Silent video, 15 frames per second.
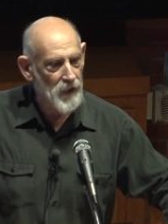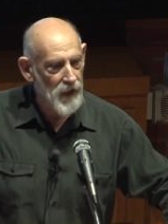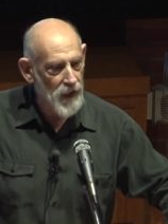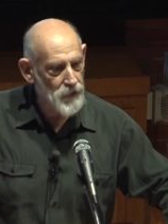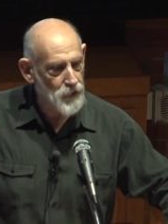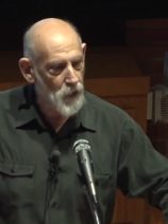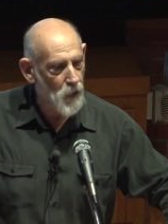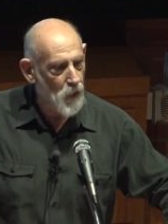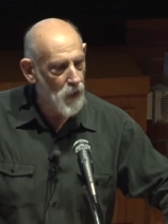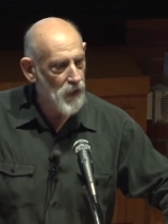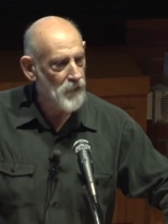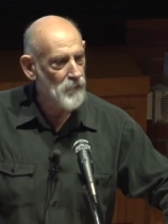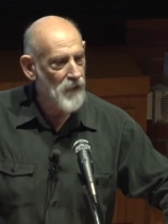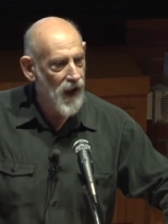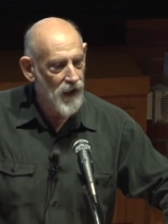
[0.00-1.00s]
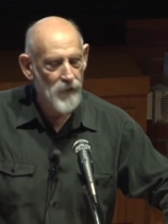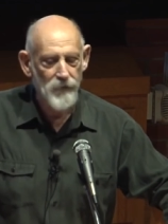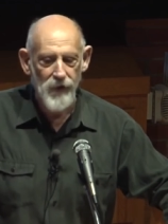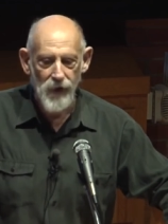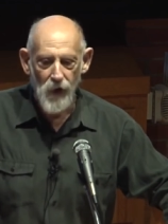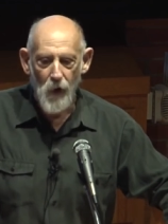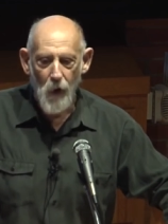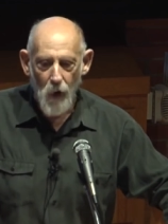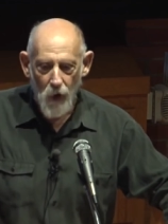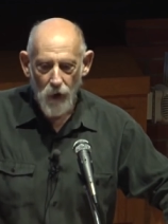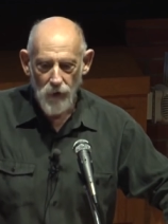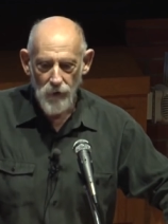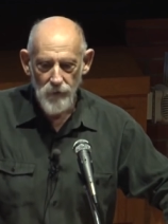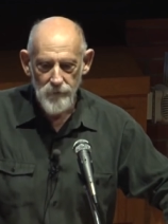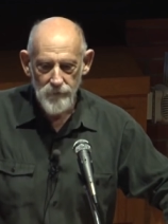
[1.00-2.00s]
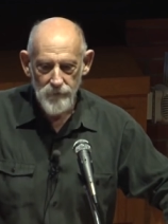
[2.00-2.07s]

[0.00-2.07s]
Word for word: lecture hall at Rockefeller Hall.